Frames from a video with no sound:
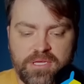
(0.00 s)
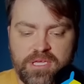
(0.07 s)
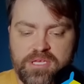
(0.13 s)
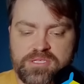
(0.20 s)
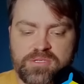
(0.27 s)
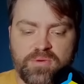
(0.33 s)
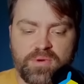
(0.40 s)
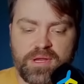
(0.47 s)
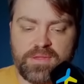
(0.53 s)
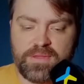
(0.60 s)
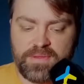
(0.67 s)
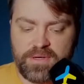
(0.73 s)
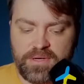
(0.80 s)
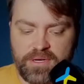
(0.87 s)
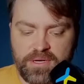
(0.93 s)
He is already
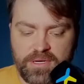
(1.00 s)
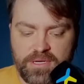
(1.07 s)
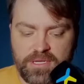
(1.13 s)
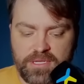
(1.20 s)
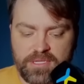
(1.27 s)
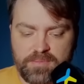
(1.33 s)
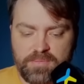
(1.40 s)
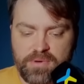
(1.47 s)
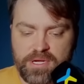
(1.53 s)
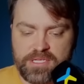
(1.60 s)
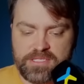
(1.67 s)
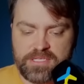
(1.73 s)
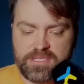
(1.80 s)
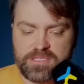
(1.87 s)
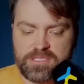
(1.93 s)
there in the
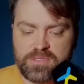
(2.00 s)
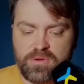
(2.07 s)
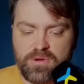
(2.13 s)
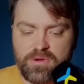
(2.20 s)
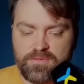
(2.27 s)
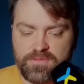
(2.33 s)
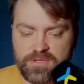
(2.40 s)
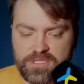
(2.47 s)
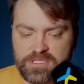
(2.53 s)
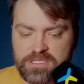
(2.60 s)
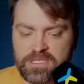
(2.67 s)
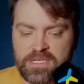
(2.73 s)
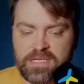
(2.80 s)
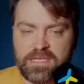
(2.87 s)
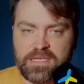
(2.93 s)
president's office.
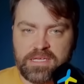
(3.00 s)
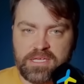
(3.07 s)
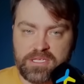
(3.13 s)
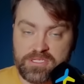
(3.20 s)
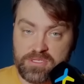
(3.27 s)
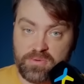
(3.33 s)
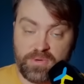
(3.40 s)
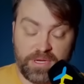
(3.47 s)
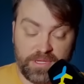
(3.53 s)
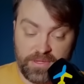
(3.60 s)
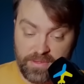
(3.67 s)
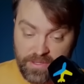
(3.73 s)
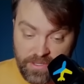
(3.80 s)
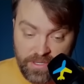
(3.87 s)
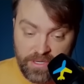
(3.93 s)
He is already
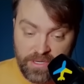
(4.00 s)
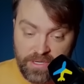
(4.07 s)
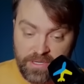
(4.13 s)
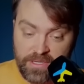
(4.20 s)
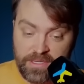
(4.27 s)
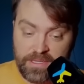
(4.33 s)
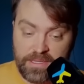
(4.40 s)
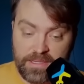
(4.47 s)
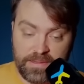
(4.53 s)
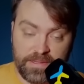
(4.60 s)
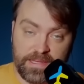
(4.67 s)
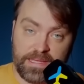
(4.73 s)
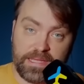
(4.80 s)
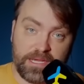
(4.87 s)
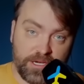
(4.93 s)
there in
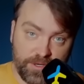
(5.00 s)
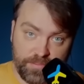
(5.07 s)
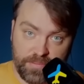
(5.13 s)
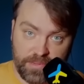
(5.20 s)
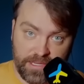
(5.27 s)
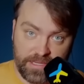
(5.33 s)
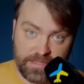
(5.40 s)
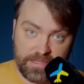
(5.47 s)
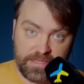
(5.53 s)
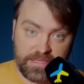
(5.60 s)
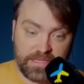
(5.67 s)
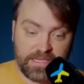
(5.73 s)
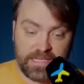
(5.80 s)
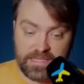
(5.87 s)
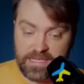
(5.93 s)
the airplane.
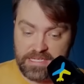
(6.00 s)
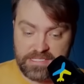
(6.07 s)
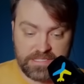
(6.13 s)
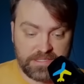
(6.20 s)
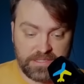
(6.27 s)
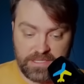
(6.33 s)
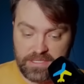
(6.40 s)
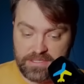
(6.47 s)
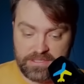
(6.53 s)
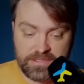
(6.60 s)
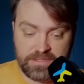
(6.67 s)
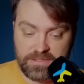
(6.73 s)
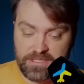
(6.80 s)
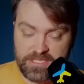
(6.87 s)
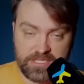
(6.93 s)
He doesn't need
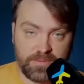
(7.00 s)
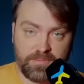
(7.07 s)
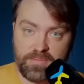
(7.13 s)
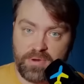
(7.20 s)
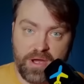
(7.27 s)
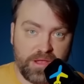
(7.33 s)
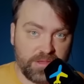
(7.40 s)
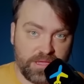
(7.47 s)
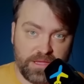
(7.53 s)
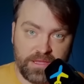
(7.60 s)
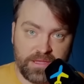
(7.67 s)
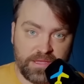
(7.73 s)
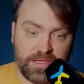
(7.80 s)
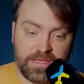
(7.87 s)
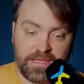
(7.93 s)
this
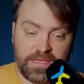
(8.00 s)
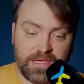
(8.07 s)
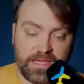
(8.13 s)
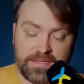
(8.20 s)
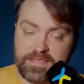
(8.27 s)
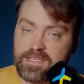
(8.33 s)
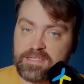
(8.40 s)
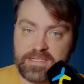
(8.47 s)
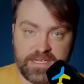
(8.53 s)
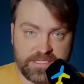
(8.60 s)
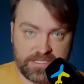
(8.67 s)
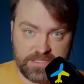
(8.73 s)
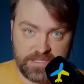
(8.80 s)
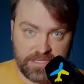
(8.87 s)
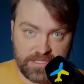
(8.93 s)
umbrella, and he
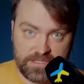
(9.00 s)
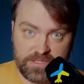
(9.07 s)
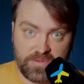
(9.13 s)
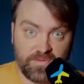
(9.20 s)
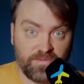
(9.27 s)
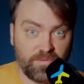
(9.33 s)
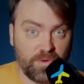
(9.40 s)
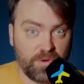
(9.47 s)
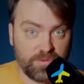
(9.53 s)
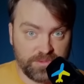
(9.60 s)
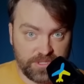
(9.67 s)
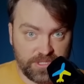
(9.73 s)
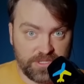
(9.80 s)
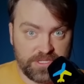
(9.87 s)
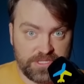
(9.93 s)
doesn't need
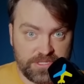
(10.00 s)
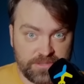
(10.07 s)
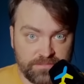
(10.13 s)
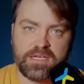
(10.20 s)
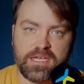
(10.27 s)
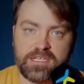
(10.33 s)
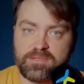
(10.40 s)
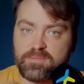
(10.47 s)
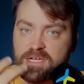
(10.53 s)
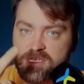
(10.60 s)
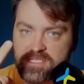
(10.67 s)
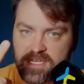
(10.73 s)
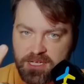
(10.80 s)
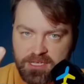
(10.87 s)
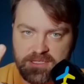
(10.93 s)
voters. And my
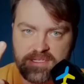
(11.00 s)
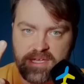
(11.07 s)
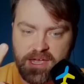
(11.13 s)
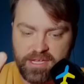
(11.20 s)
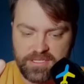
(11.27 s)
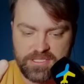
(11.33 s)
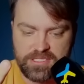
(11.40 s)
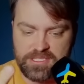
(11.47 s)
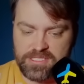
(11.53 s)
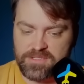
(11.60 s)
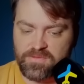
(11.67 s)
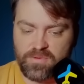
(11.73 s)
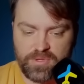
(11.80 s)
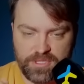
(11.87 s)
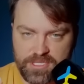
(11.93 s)
second diagnosis
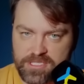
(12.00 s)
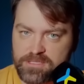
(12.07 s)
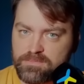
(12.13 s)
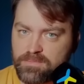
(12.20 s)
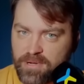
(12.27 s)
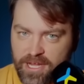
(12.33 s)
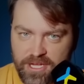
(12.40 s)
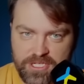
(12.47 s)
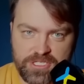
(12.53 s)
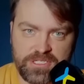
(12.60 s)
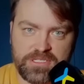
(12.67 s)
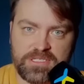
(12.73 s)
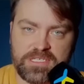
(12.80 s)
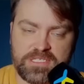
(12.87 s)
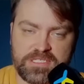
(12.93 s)
for this
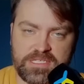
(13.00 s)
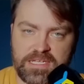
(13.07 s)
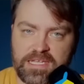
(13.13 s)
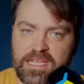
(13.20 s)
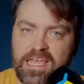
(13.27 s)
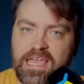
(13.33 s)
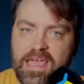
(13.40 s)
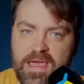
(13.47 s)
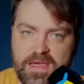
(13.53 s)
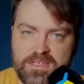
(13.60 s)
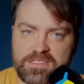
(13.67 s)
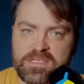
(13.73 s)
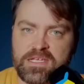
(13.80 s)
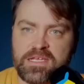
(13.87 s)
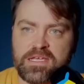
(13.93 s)
patient is that he
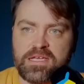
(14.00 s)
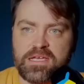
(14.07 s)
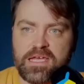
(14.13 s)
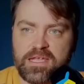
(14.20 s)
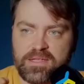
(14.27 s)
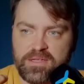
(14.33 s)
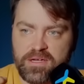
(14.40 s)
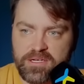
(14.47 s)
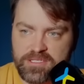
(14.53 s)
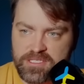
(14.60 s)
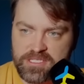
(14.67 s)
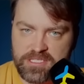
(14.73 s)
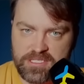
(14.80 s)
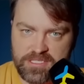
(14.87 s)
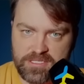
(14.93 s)
has a
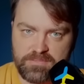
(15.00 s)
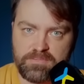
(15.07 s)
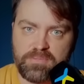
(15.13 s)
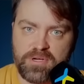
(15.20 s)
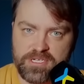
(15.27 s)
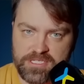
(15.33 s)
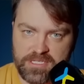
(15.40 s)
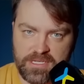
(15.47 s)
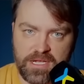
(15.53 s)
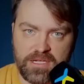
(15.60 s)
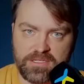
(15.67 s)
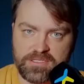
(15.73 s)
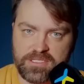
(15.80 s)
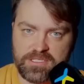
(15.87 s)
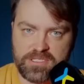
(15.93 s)
narcissism
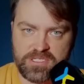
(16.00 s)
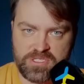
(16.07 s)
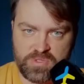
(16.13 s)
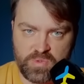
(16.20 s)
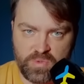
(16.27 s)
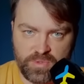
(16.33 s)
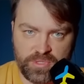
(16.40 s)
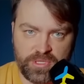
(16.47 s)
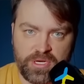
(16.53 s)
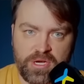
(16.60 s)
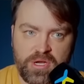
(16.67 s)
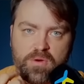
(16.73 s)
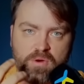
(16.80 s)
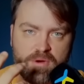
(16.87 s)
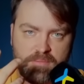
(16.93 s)
personality disorder,
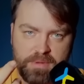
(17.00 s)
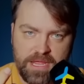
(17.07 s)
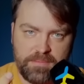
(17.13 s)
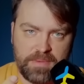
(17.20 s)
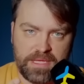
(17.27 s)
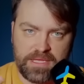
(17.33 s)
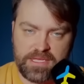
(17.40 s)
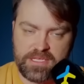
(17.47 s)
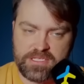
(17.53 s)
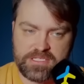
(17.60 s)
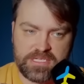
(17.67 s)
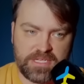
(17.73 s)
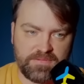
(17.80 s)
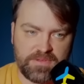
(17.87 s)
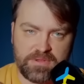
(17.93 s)
or maybe
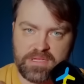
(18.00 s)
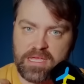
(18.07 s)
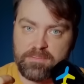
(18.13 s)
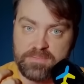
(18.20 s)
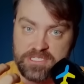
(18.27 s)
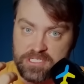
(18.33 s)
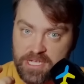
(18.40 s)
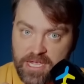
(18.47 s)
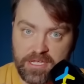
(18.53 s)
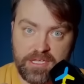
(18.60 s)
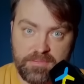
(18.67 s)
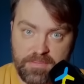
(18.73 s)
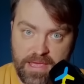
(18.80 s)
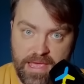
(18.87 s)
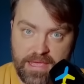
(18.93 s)
he's even a
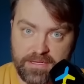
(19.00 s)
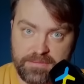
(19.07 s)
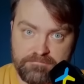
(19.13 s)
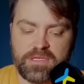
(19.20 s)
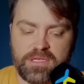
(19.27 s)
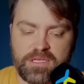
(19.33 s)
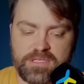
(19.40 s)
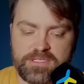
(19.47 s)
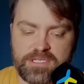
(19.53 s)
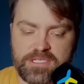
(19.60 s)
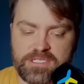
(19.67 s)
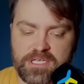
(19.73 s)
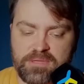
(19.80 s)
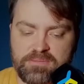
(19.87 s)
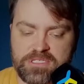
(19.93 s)
psychopath. He
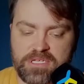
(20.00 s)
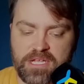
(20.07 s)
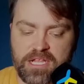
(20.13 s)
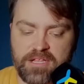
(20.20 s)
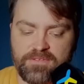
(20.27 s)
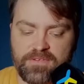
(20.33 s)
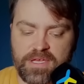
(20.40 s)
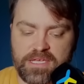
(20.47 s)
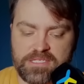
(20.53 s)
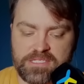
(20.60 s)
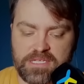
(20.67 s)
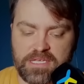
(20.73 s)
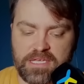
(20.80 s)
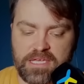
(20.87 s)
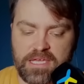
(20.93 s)
sees himself as
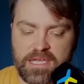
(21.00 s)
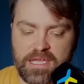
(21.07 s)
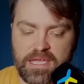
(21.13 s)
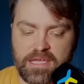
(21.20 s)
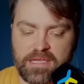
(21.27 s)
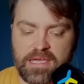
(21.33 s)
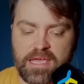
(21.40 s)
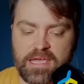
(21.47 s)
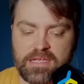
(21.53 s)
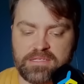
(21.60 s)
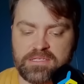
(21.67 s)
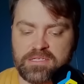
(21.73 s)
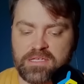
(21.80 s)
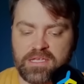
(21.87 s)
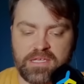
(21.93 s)
a king,
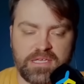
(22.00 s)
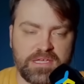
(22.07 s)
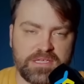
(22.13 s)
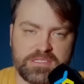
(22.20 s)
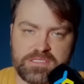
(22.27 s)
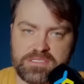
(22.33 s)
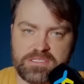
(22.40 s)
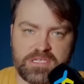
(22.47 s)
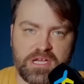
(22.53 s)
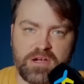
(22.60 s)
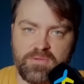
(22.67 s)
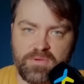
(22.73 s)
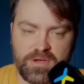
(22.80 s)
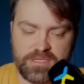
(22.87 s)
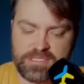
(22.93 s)
and his
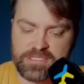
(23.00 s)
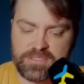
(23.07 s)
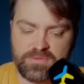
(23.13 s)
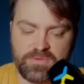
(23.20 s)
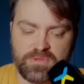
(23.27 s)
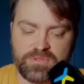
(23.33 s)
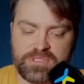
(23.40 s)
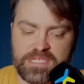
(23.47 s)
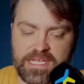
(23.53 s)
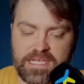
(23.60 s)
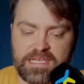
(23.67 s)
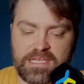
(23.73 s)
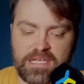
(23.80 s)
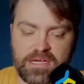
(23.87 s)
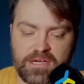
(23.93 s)
servants will
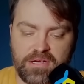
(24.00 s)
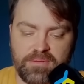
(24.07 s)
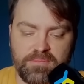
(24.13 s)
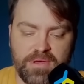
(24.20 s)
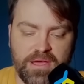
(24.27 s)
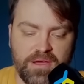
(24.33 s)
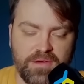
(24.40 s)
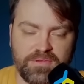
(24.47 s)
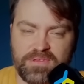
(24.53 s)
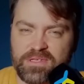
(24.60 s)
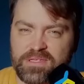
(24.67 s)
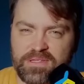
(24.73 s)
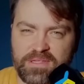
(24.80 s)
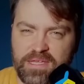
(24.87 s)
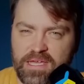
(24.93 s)
take care about
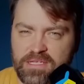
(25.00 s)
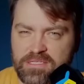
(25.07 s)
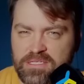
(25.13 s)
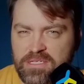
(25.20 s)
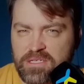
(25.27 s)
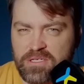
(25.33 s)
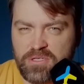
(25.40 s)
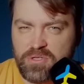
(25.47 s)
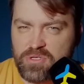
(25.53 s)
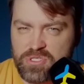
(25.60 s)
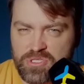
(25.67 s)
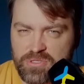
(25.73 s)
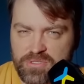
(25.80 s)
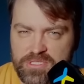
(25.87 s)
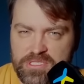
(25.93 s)
that
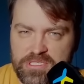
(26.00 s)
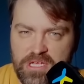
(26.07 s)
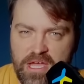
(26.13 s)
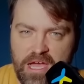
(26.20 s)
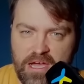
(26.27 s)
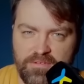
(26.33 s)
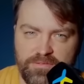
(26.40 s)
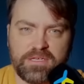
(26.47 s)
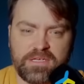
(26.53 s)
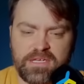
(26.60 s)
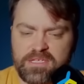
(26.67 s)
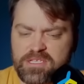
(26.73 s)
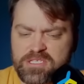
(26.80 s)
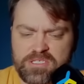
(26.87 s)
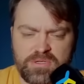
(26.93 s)
usual stuff.
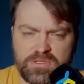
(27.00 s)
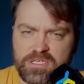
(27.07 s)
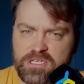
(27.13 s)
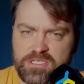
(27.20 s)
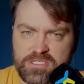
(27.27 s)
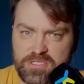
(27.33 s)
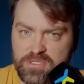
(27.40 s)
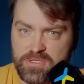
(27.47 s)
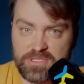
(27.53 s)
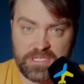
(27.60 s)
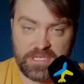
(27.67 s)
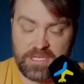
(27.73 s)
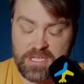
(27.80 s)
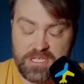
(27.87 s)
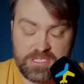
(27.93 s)
It is not his
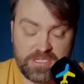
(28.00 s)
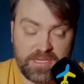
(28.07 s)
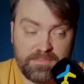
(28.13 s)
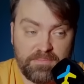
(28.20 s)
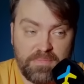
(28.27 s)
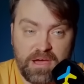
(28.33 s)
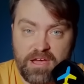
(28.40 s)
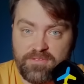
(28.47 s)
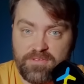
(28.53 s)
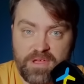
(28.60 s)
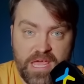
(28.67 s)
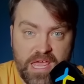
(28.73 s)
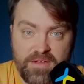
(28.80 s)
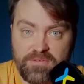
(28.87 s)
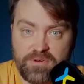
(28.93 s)
duty. He is above
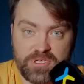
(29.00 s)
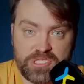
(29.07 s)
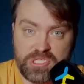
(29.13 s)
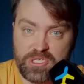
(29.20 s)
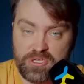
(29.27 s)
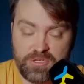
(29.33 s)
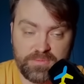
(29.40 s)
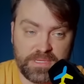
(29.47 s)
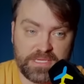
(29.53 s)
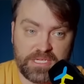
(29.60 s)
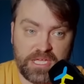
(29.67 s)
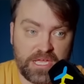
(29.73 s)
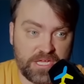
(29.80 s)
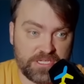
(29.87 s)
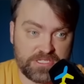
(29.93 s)
average human.
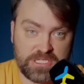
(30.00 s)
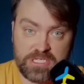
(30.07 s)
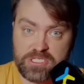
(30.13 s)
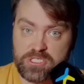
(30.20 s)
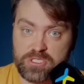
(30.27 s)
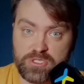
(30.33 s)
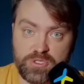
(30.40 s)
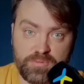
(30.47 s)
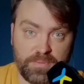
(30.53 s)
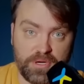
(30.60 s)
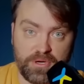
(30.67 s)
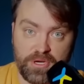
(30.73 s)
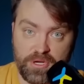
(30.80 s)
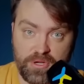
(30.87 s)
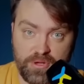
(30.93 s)
He is
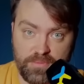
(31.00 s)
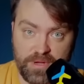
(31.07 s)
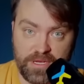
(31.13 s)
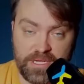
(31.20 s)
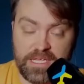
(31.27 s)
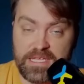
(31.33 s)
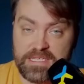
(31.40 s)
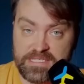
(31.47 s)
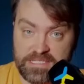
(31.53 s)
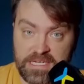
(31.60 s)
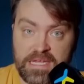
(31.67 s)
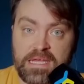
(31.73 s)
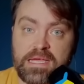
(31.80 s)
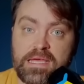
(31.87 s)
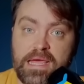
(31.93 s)
superhuman. He is
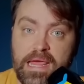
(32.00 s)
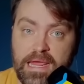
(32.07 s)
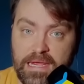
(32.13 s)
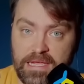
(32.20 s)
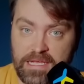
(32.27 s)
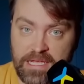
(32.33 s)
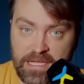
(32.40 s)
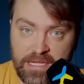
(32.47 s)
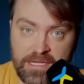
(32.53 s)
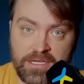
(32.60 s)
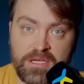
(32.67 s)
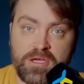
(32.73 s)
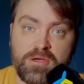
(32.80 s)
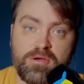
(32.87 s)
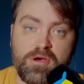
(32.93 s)
a
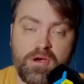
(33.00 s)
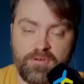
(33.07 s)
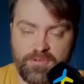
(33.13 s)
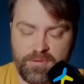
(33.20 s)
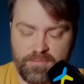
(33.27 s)
king of